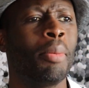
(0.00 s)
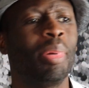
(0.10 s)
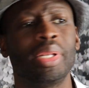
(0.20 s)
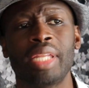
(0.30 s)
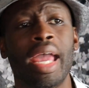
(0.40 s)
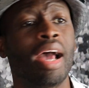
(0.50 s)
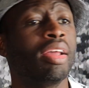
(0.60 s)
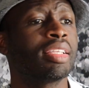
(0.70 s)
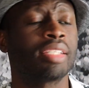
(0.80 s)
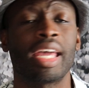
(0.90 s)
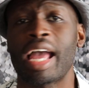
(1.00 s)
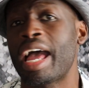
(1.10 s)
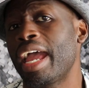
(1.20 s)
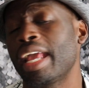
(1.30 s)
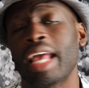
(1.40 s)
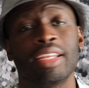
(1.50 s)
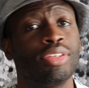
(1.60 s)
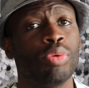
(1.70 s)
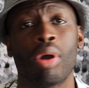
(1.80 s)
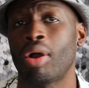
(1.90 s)
But now it's like I ain't got
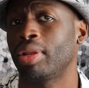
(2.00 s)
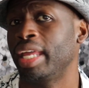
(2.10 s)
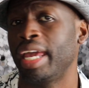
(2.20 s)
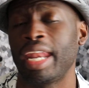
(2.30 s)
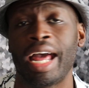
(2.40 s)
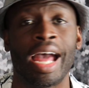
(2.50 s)
to do all that.